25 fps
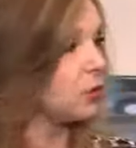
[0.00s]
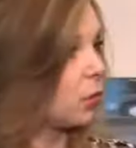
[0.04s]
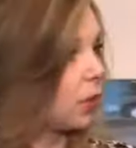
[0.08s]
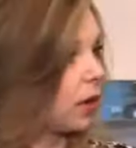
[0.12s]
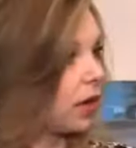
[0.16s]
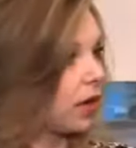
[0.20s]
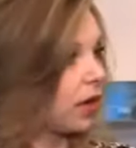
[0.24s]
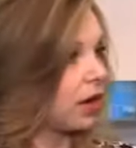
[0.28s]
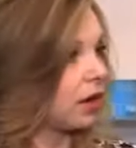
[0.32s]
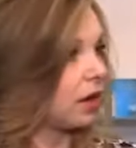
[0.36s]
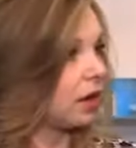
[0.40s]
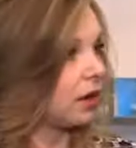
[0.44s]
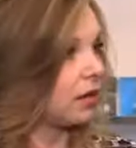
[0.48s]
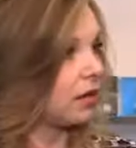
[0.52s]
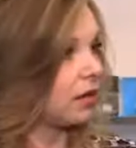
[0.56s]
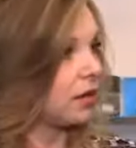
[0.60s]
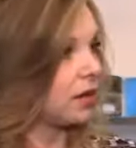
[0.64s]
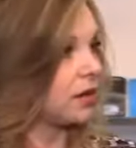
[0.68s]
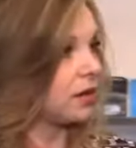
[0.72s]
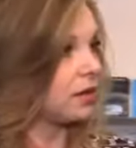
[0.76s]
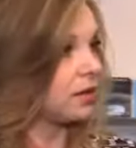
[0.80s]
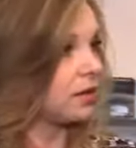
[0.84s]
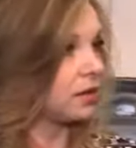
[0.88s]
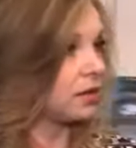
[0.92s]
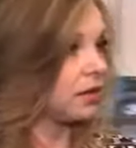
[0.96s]
where
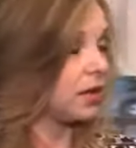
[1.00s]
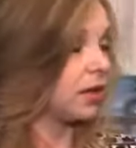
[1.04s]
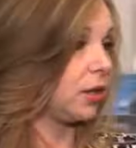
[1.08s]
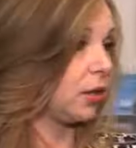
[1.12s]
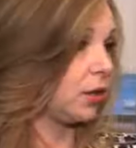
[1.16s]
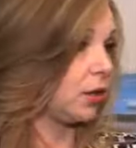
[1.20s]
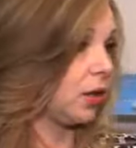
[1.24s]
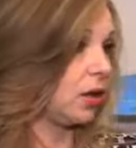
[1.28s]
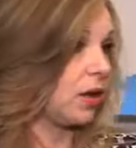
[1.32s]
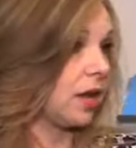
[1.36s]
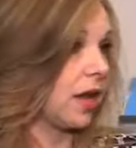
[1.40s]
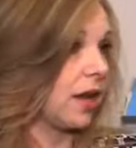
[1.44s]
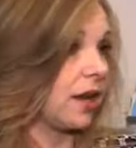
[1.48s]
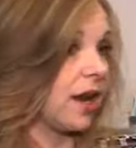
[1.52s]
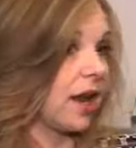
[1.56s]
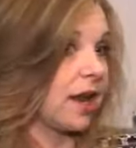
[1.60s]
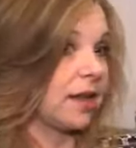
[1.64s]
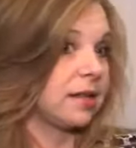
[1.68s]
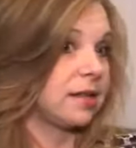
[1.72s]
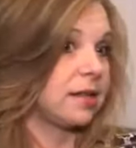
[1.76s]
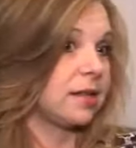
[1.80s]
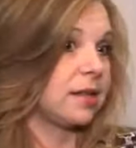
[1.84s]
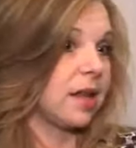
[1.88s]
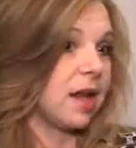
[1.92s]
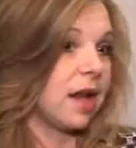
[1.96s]
the UniGlide
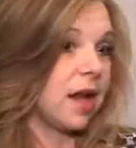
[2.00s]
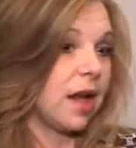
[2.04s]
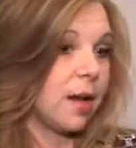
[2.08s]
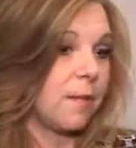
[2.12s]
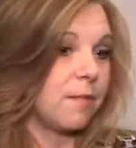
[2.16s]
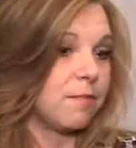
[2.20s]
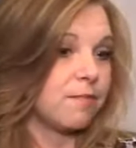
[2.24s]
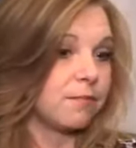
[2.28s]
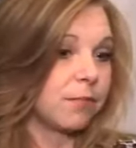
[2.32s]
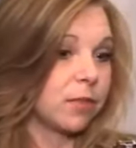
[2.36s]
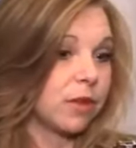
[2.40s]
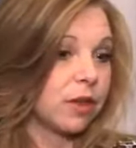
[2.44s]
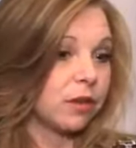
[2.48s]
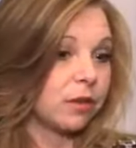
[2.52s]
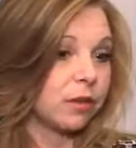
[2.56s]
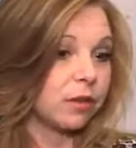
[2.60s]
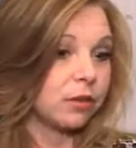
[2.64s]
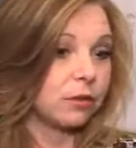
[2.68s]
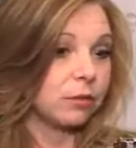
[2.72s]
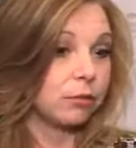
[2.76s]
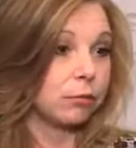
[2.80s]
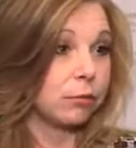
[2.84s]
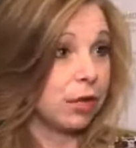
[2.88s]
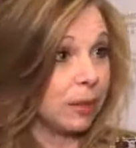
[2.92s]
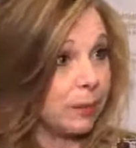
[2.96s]
has
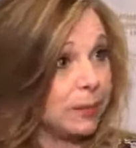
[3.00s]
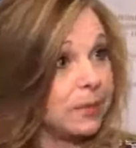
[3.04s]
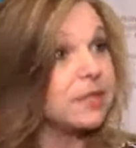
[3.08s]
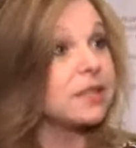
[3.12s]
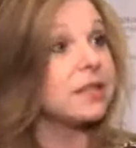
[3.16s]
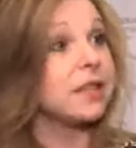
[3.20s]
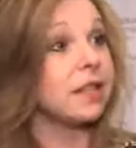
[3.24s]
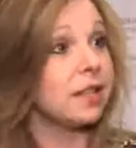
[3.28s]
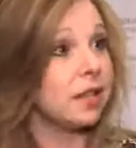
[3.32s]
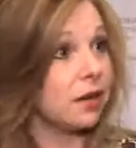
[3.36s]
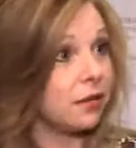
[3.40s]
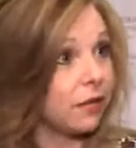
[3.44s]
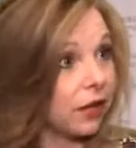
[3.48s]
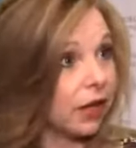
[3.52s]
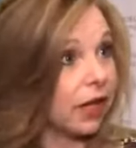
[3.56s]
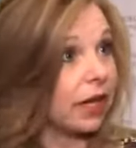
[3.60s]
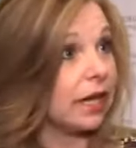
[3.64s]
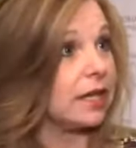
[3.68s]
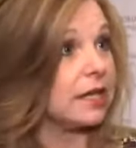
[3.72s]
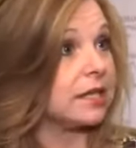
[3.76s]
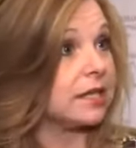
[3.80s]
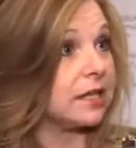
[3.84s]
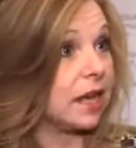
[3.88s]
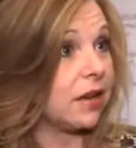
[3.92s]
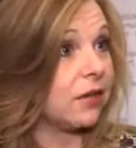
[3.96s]
reaped
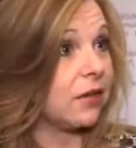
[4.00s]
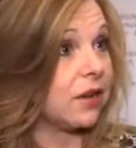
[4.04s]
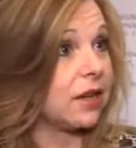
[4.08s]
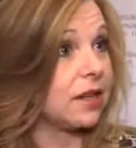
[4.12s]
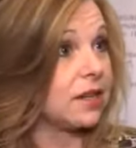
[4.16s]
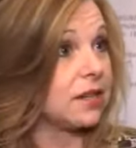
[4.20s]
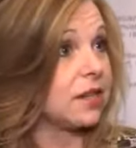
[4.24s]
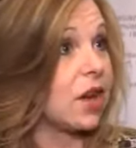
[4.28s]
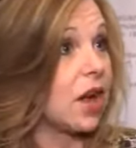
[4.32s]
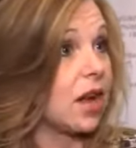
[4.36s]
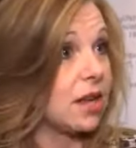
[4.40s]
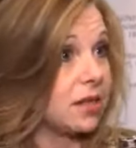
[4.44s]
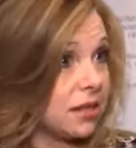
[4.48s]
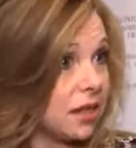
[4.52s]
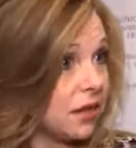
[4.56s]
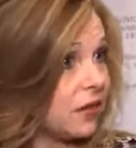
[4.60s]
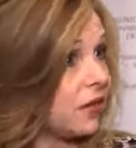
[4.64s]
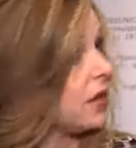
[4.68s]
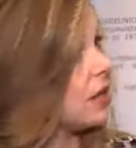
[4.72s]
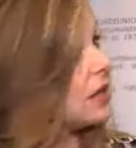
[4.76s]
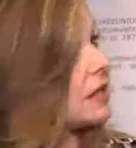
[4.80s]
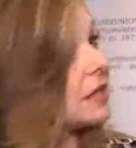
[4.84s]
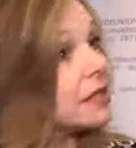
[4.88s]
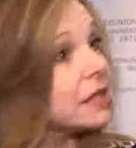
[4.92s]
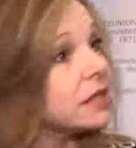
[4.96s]
significant savings, cost
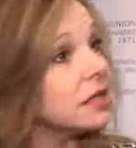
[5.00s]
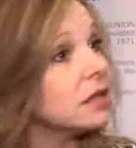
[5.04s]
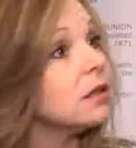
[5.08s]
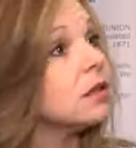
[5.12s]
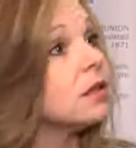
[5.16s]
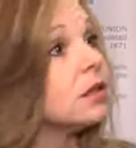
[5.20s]
savings?